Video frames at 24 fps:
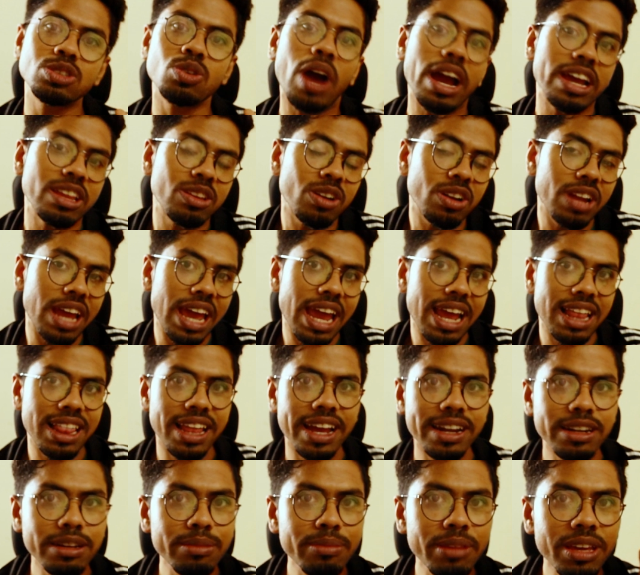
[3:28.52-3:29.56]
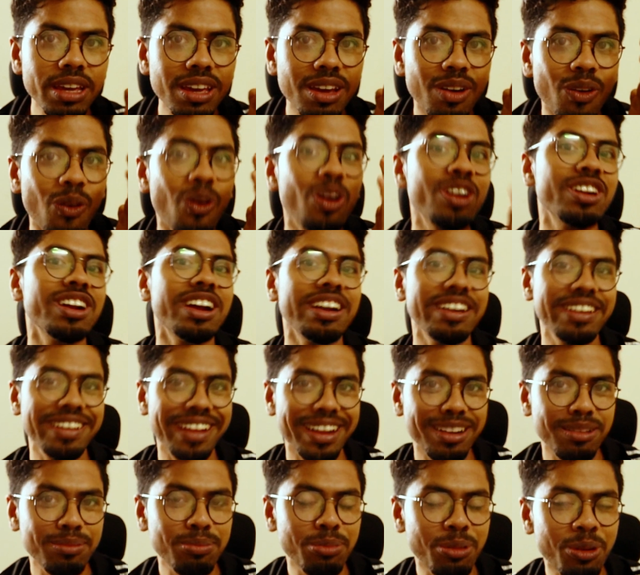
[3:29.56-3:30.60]
So I thought, hey, let me order
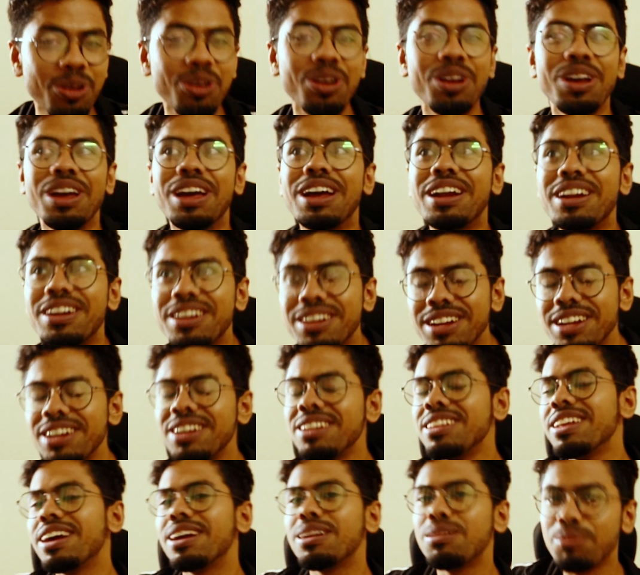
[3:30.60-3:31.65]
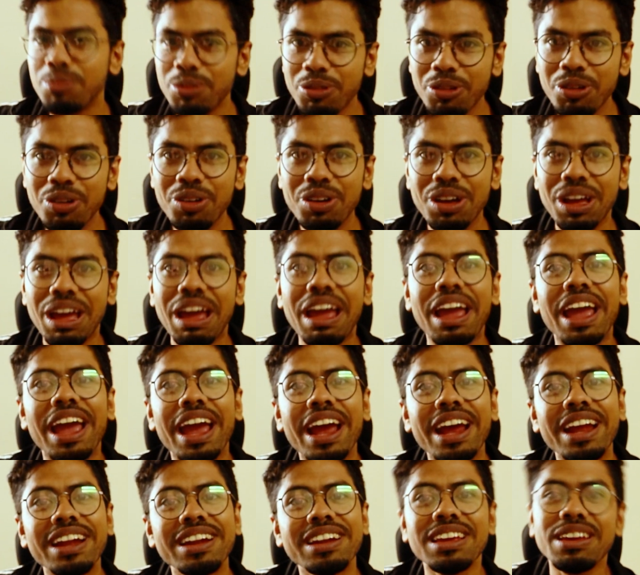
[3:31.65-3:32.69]
that book, read that book.
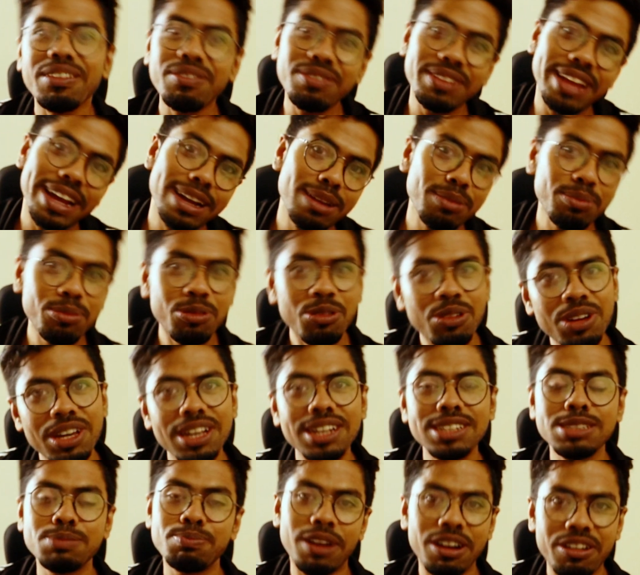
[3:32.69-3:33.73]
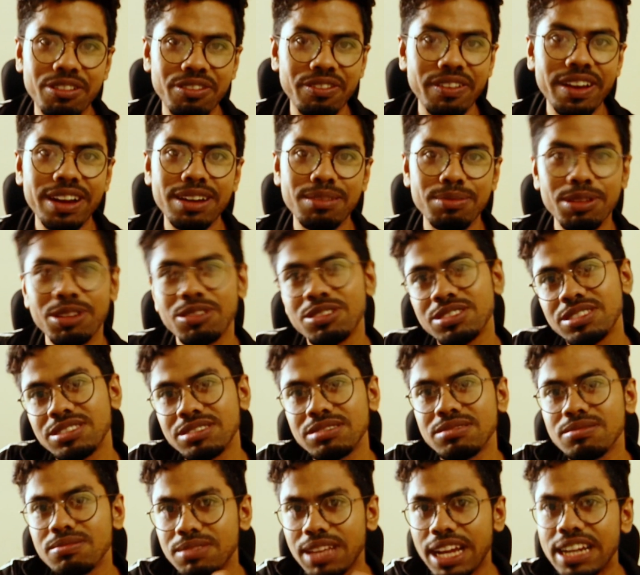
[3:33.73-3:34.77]
And if that book is perfect, because
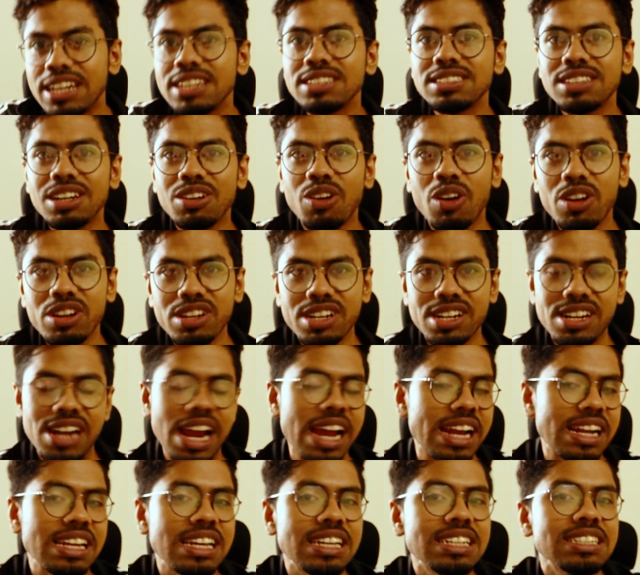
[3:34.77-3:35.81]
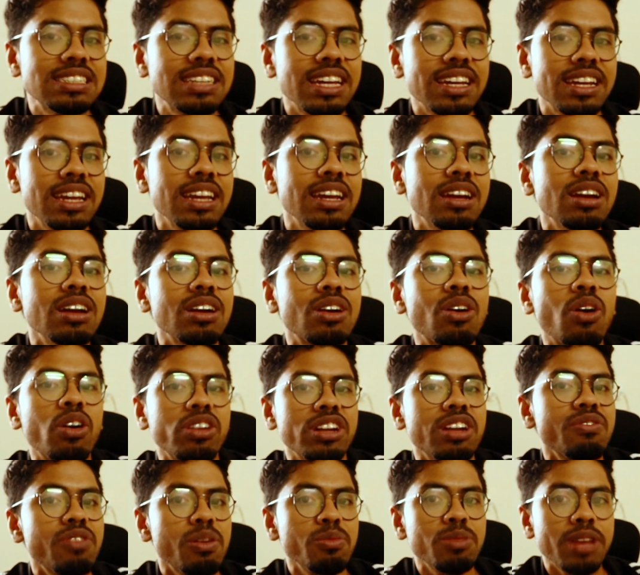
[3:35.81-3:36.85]
that is the content, right? He is taking
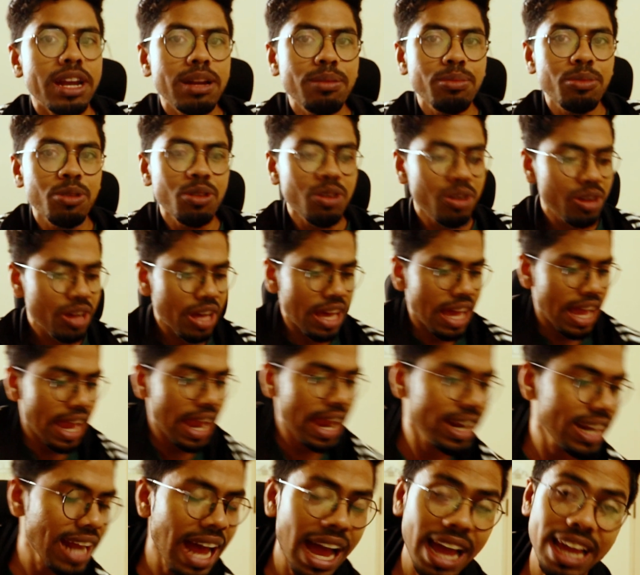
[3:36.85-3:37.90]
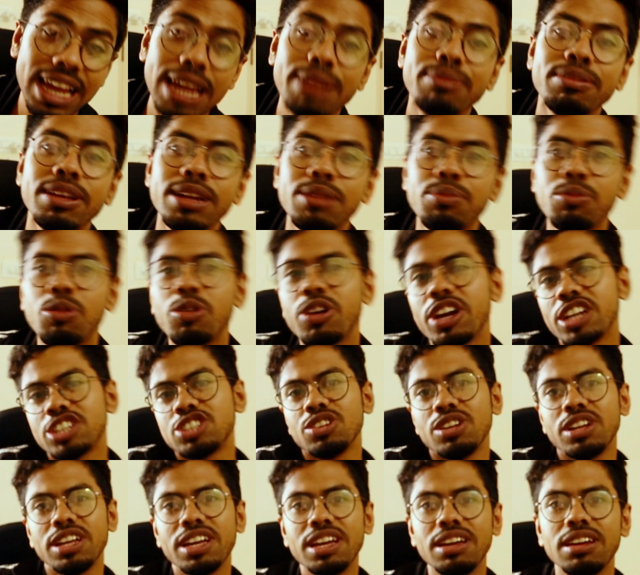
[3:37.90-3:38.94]
content from that book. And I have that book
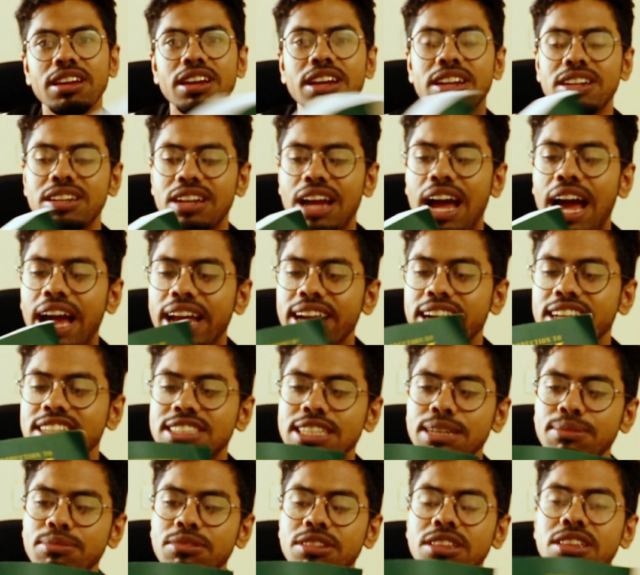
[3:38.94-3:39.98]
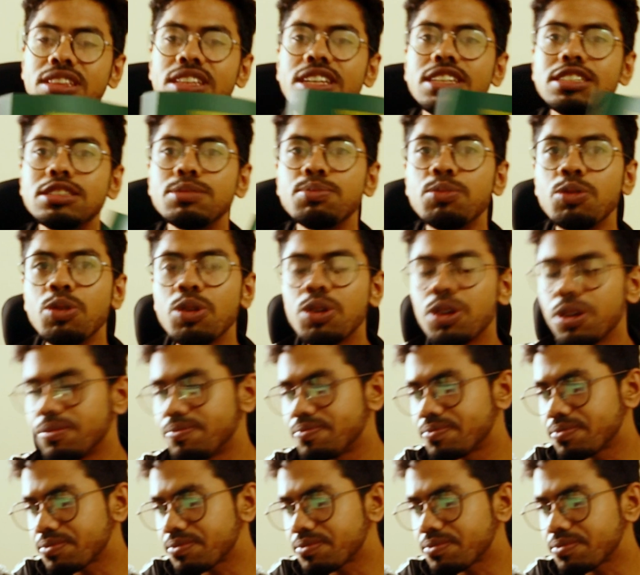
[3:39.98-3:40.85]
actually. I received this book